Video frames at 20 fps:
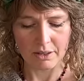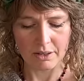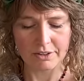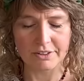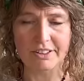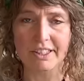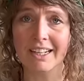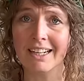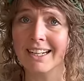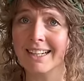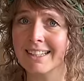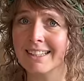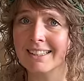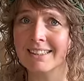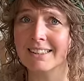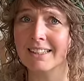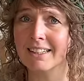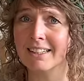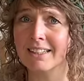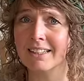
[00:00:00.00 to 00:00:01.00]
dye
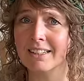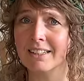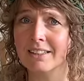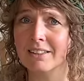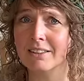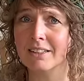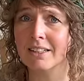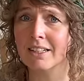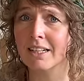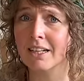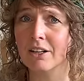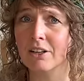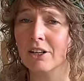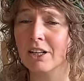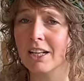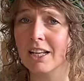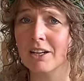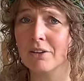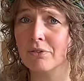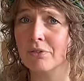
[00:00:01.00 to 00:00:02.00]
they are
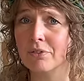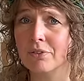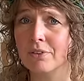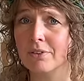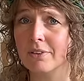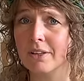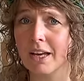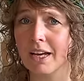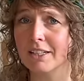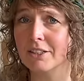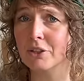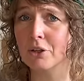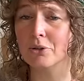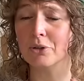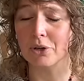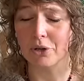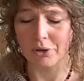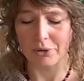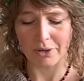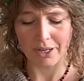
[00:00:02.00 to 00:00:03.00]
left. I
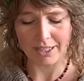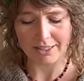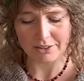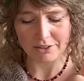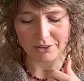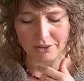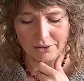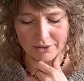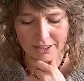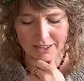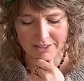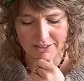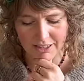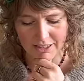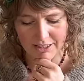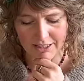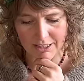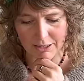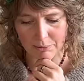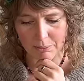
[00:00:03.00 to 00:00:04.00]
don't know
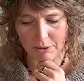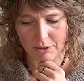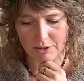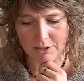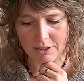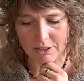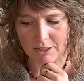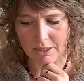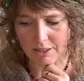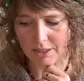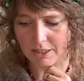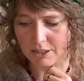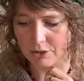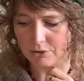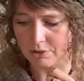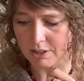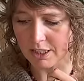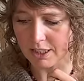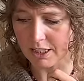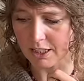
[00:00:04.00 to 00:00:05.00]
exactly, but it's
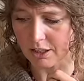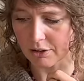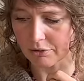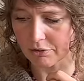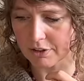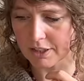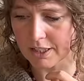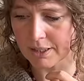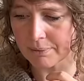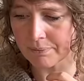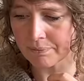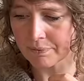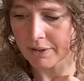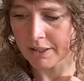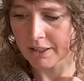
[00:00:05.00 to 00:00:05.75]
really lovely.